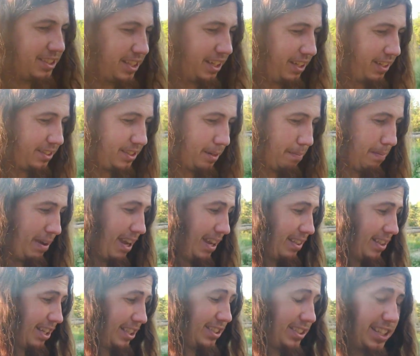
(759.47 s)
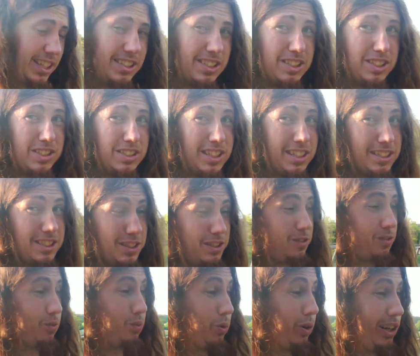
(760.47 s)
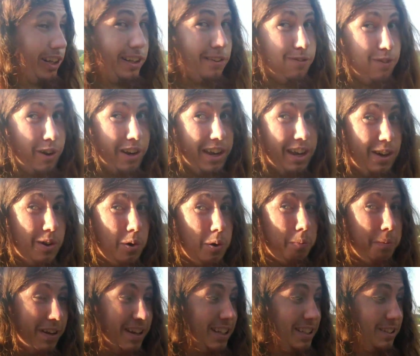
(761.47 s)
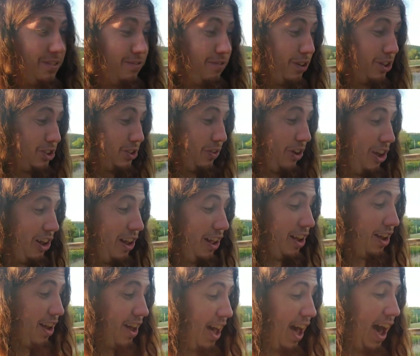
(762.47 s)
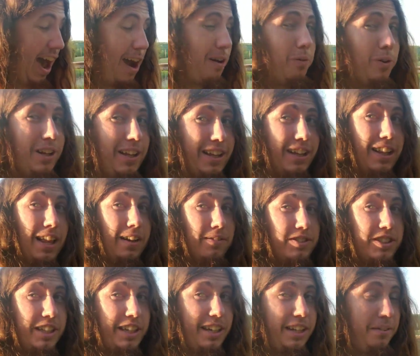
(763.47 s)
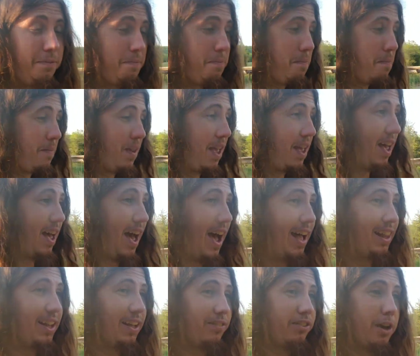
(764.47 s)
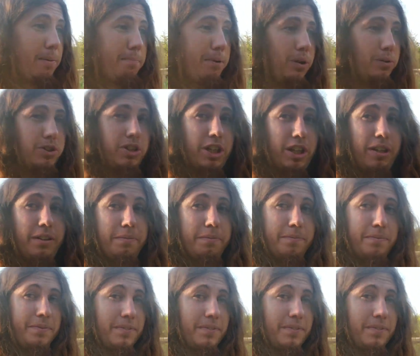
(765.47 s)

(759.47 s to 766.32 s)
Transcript: See, to me, this is really freaking cool because first of all, I really love tea. I love kombucha.